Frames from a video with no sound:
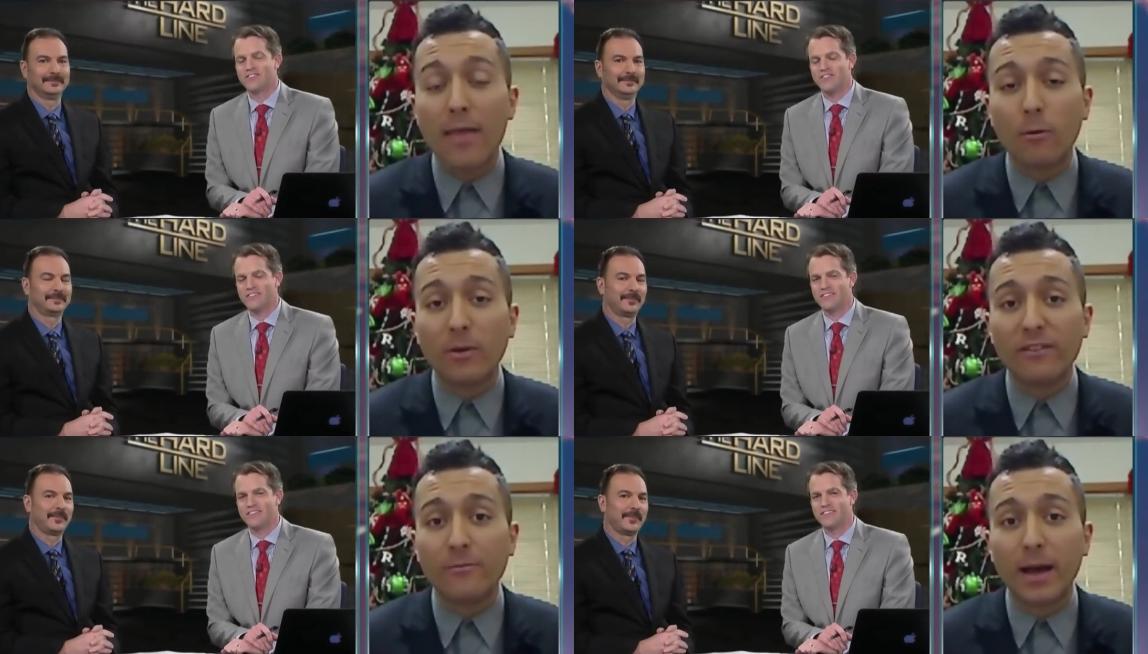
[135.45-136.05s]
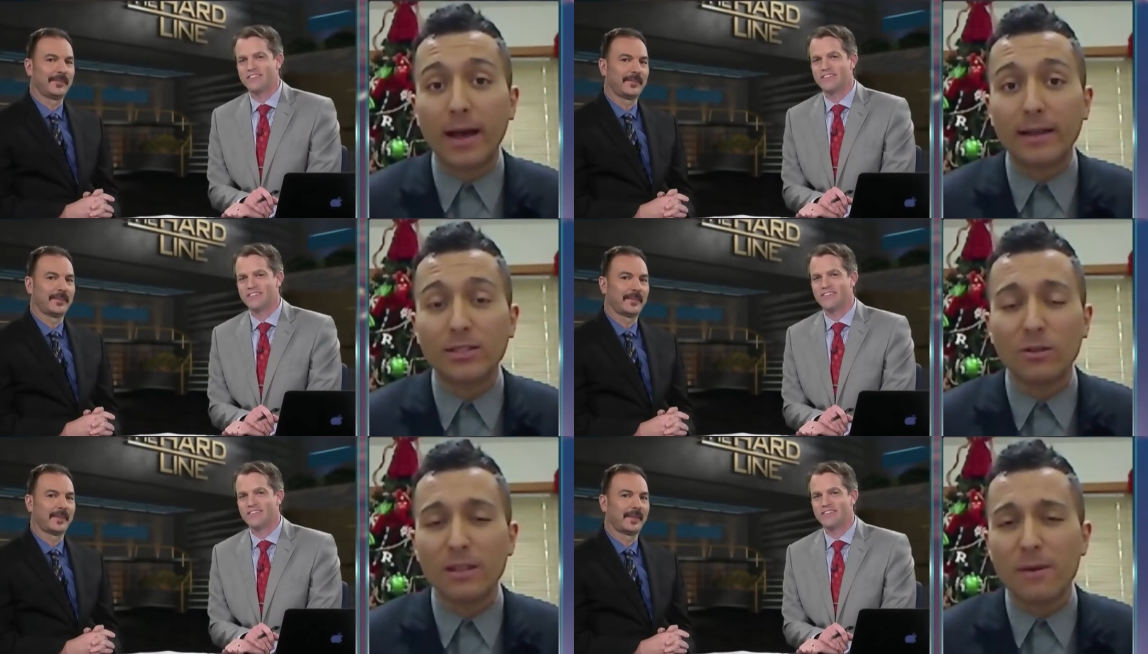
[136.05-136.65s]
Speaker 1: uh, sure. Uh, that we've
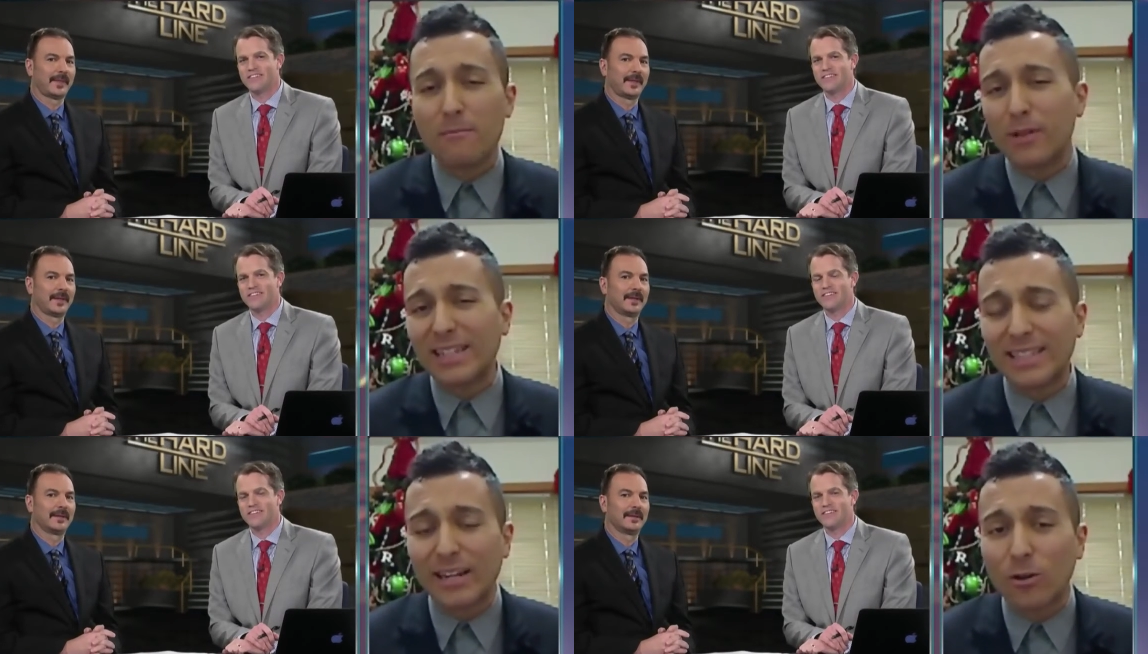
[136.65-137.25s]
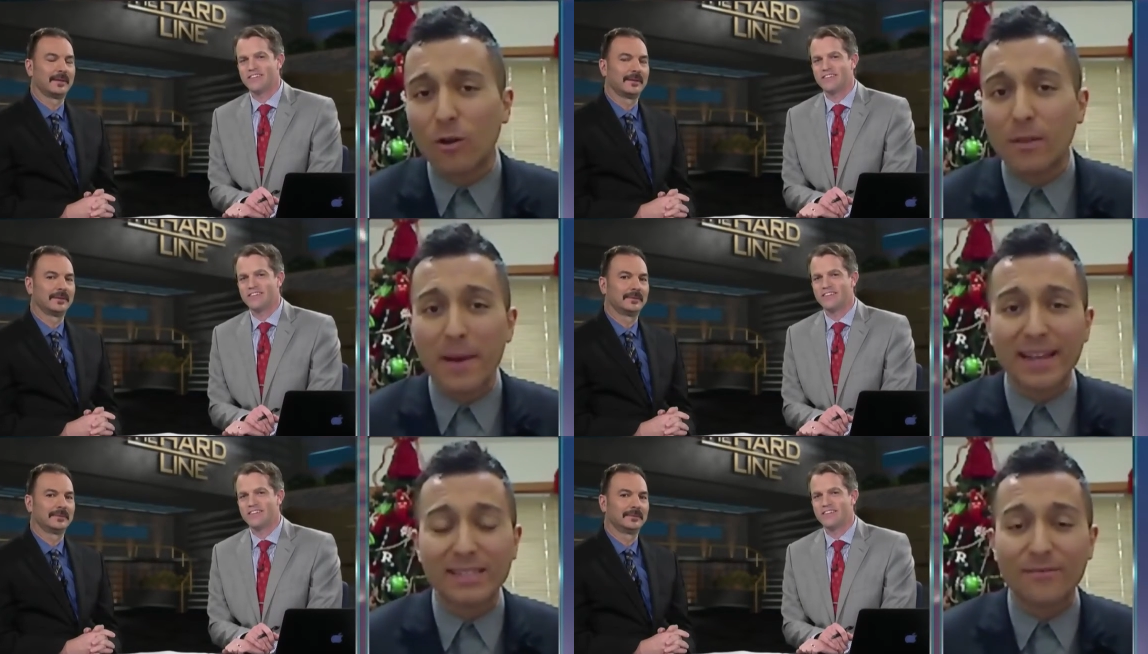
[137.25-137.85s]
uh, certainly been blessed to hear
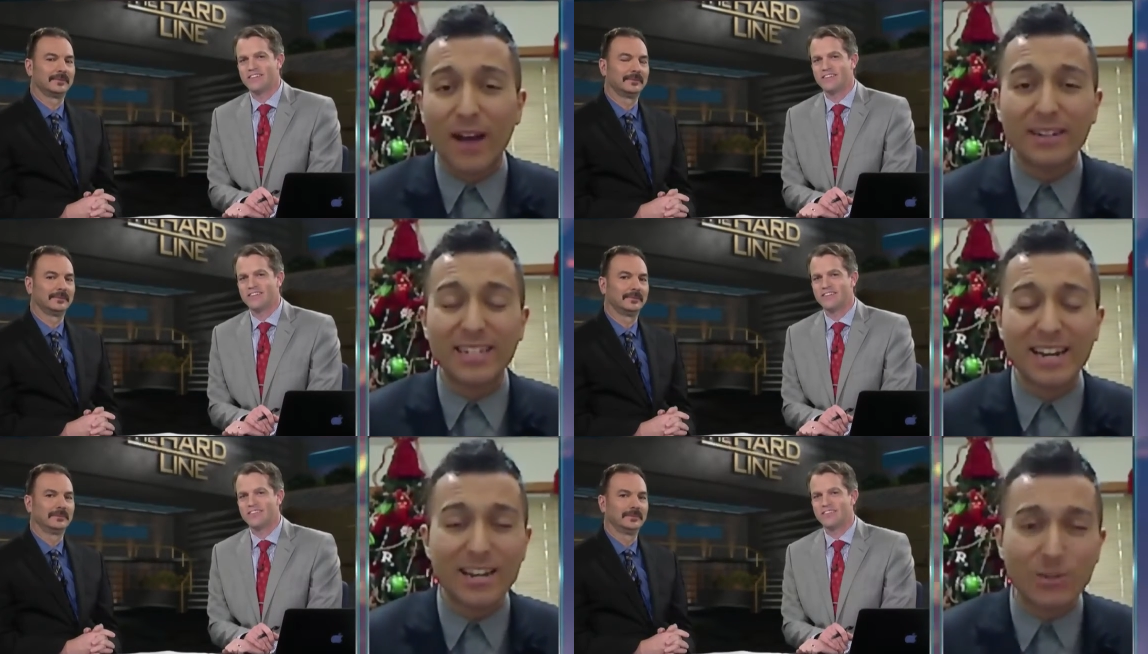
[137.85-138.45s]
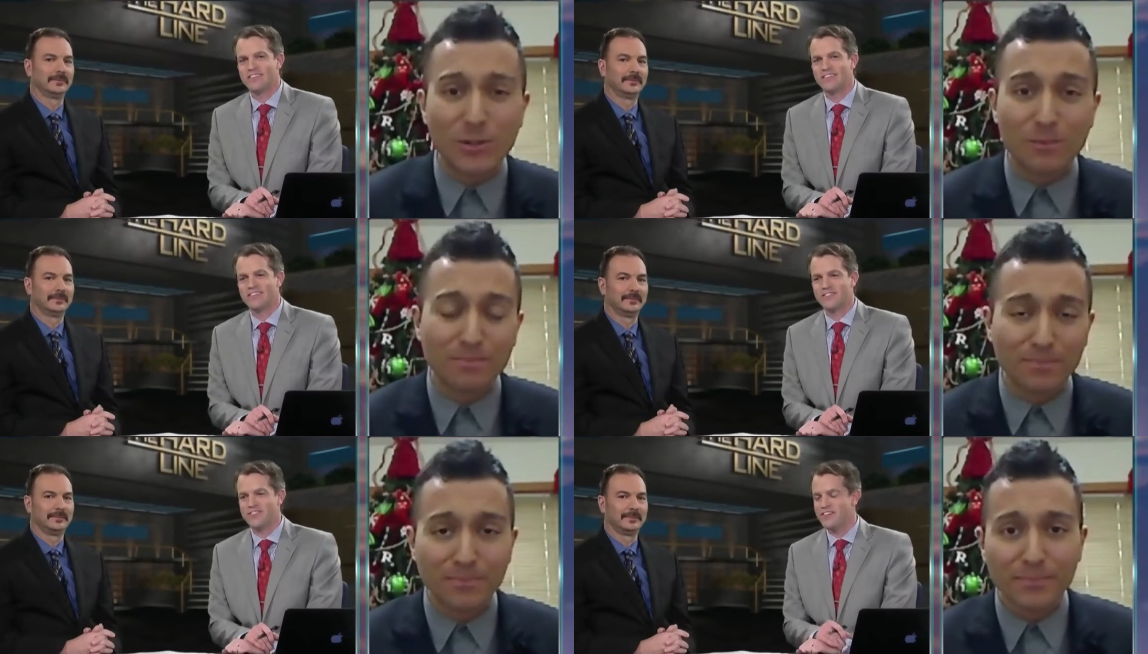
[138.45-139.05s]
over the past five to ten
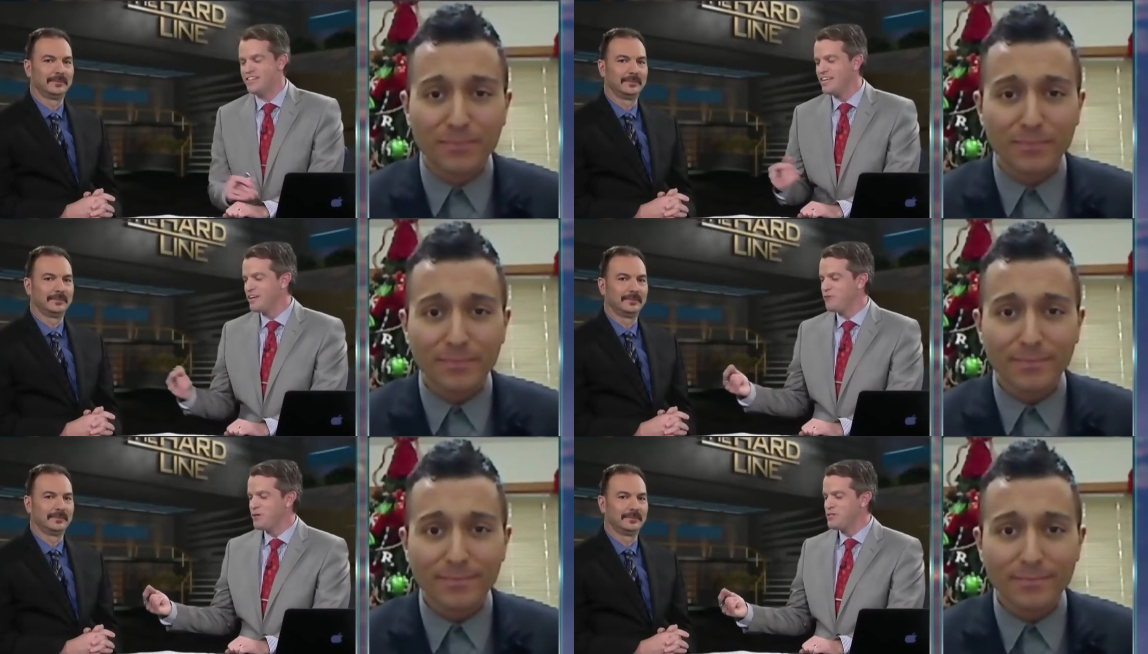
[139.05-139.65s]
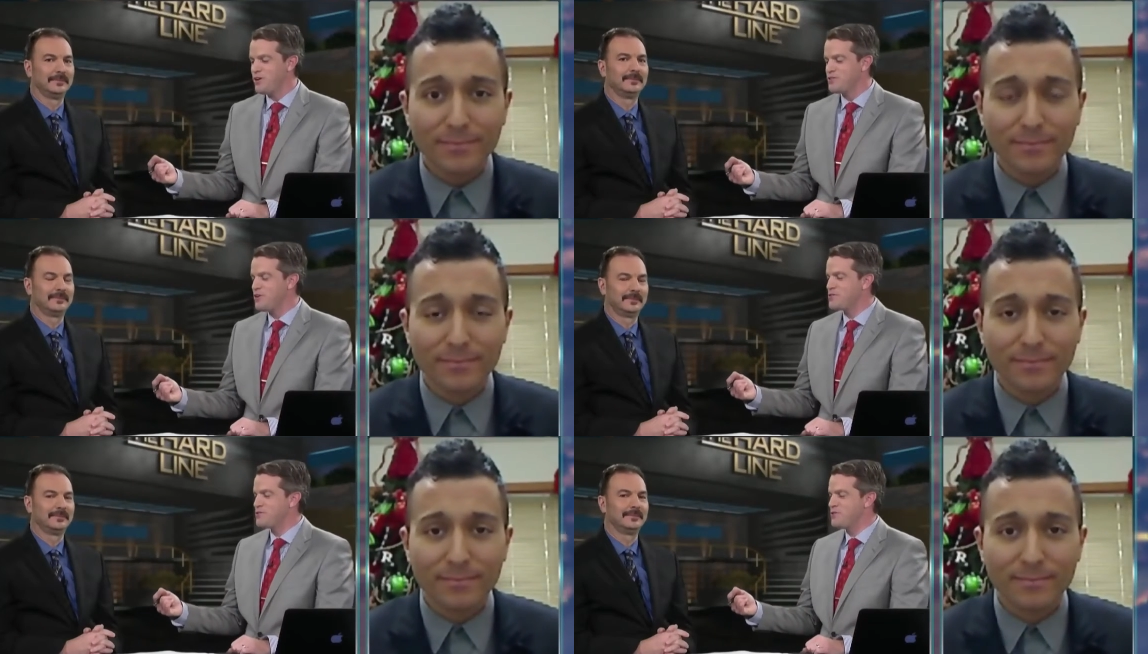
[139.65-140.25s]
years.
Speaker 2: Sure. And Nick, we talked
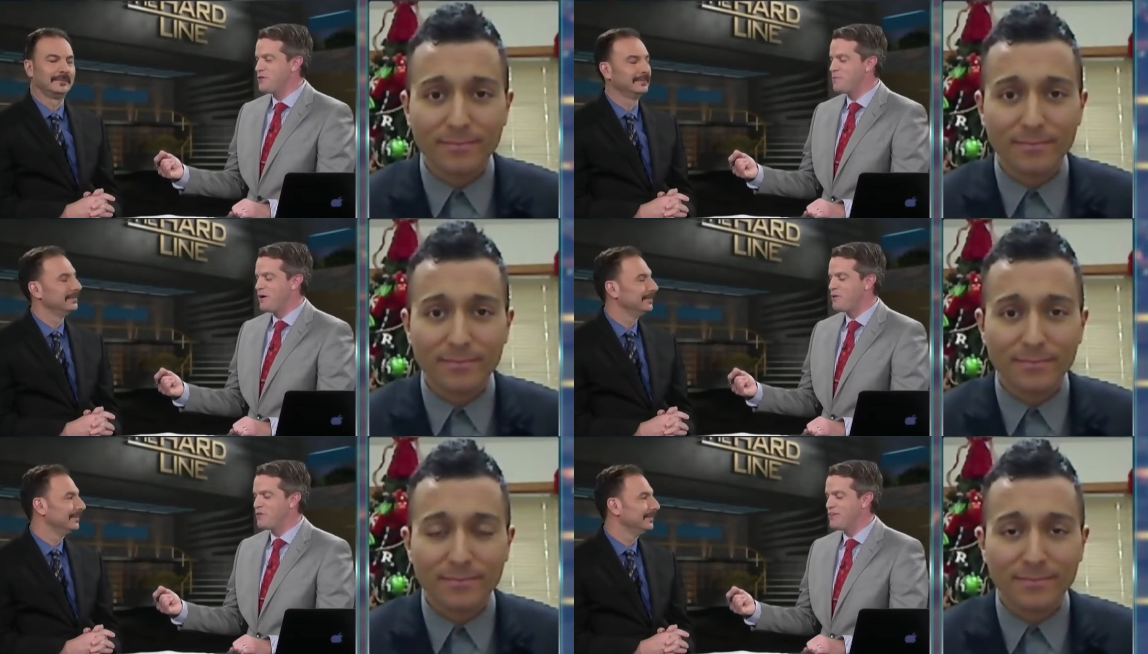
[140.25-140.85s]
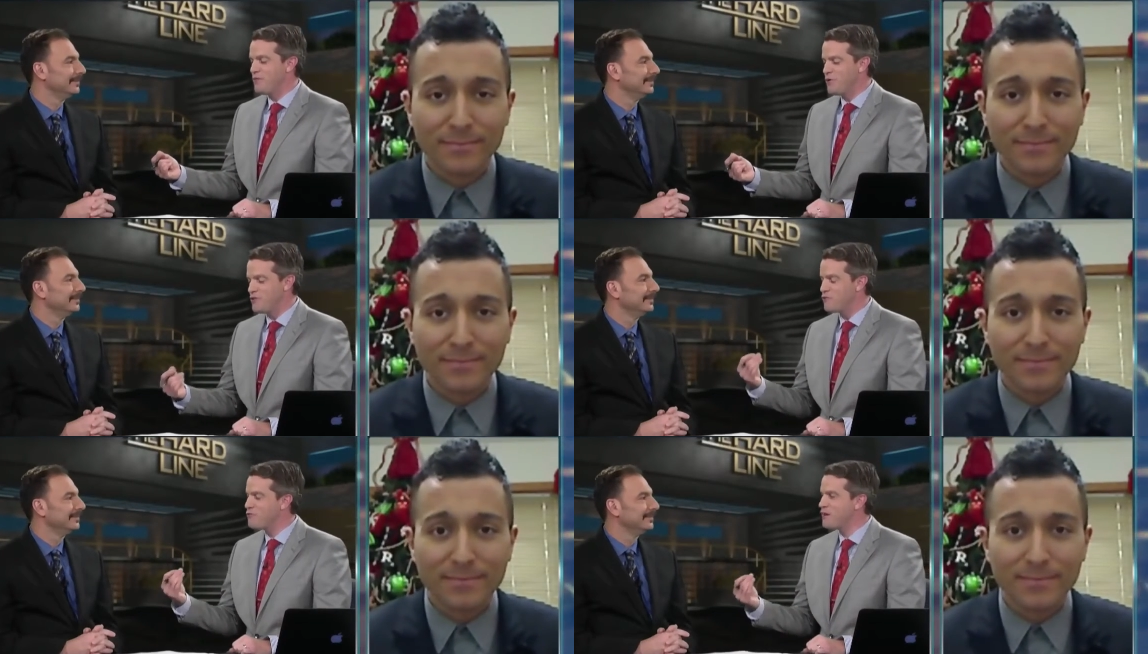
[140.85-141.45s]
also about uh, one
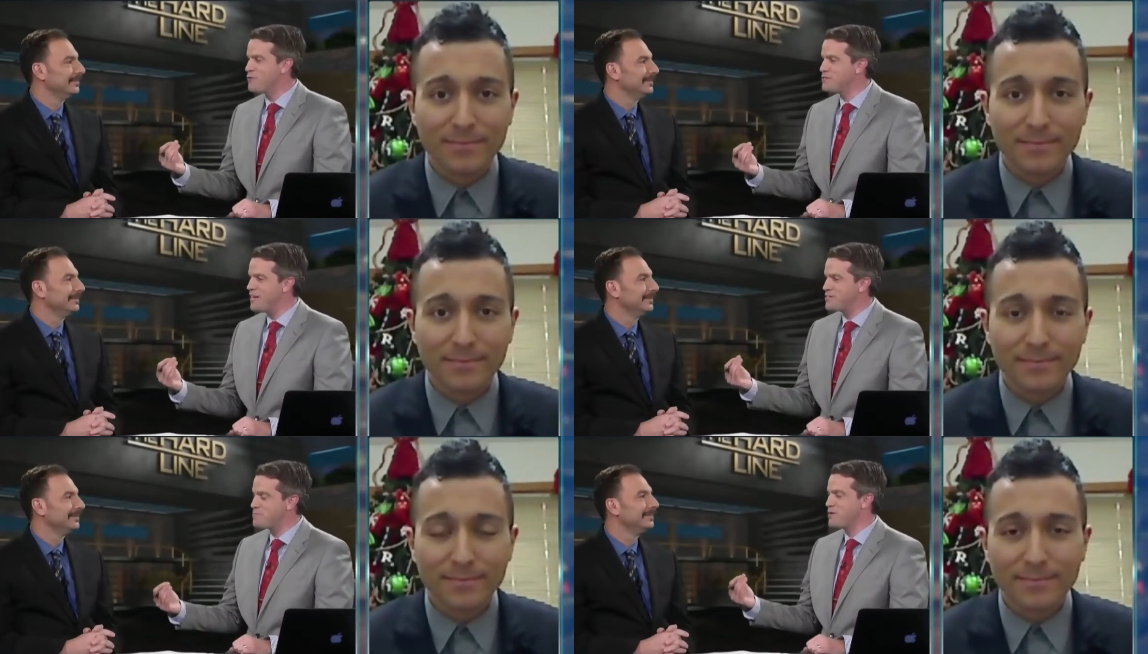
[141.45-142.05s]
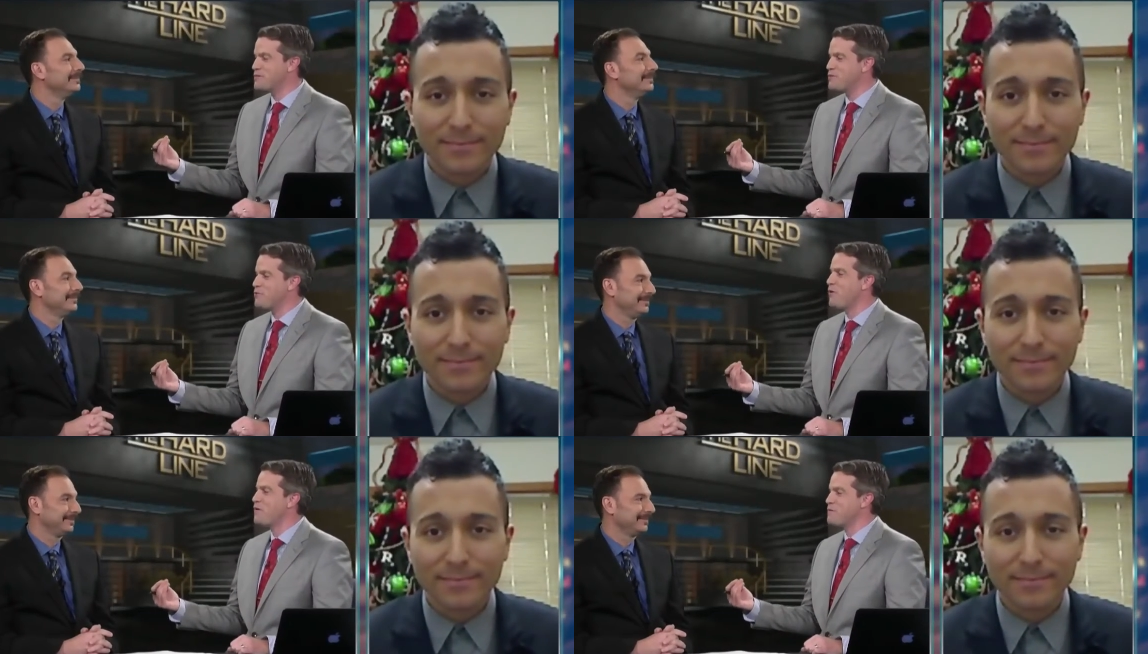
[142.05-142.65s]
of your favorites, not just because of the
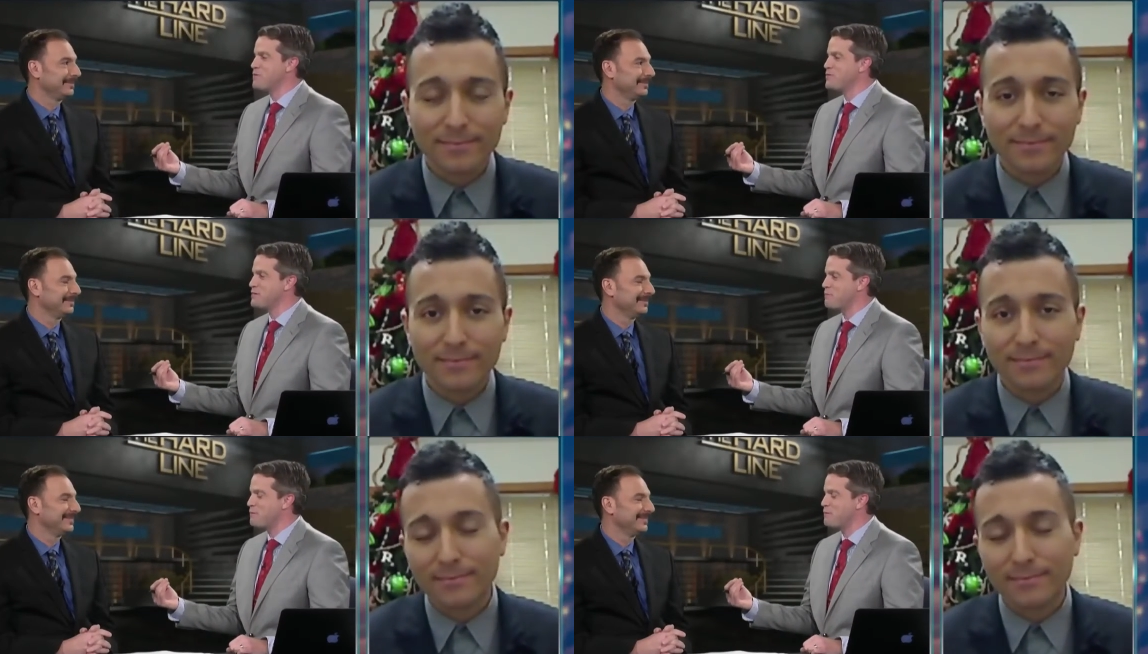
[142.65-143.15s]
quality of the music,